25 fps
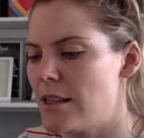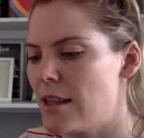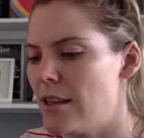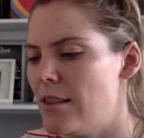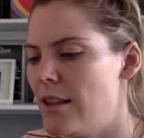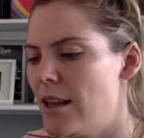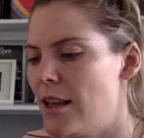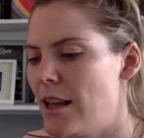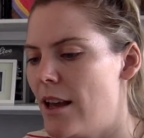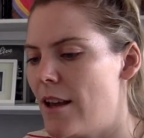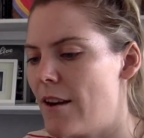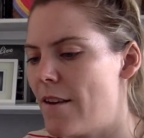and
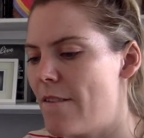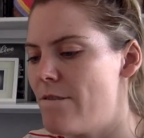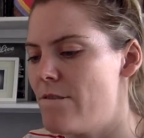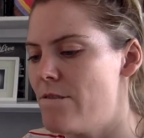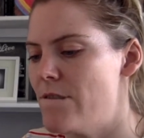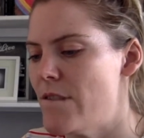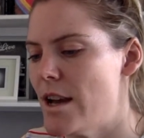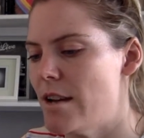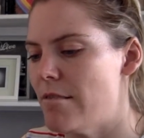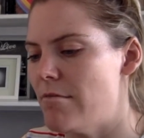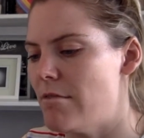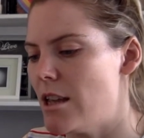they had a
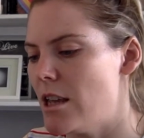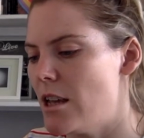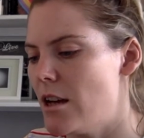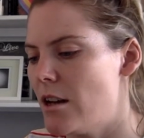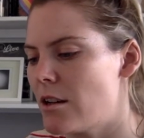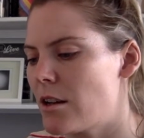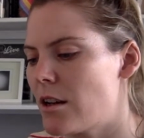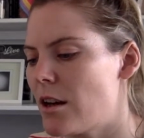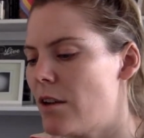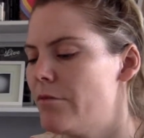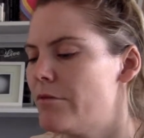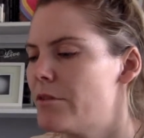very
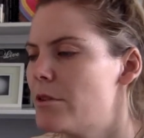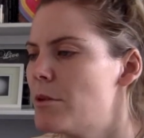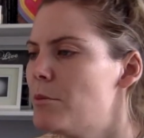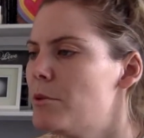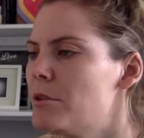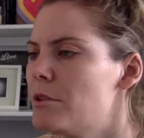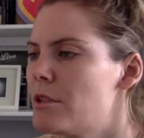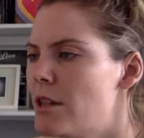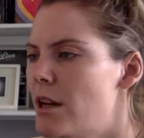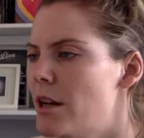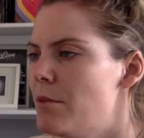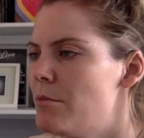uncomfortable
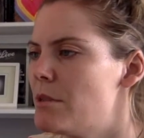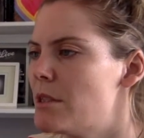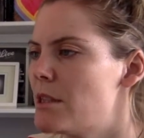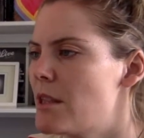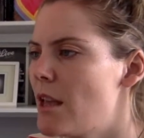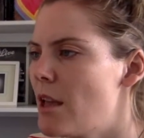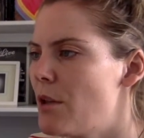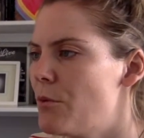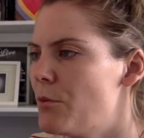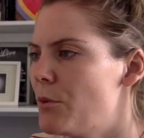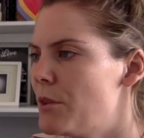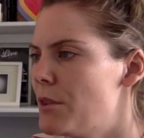time
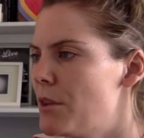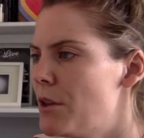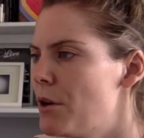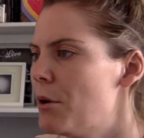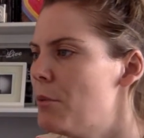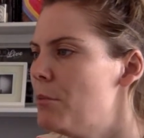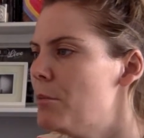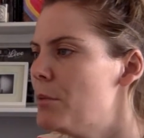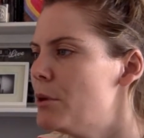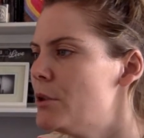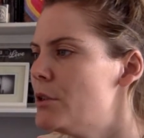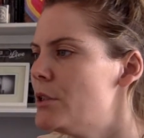staying with the
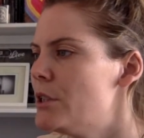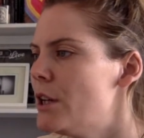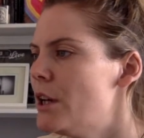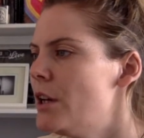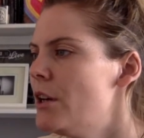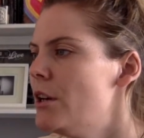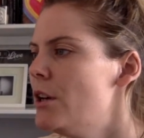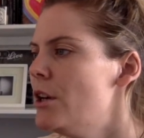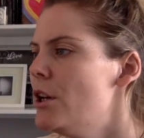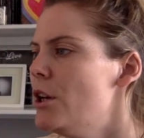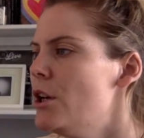Ombuda,